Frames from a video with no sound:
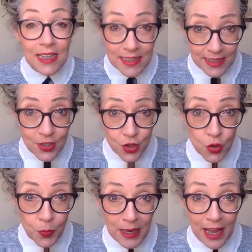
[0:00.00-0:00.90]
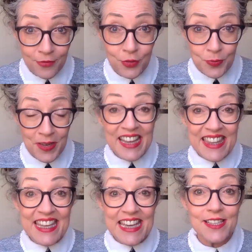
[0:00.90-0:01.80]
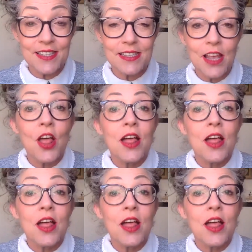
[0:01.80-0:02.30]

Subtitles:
a digital platform like this,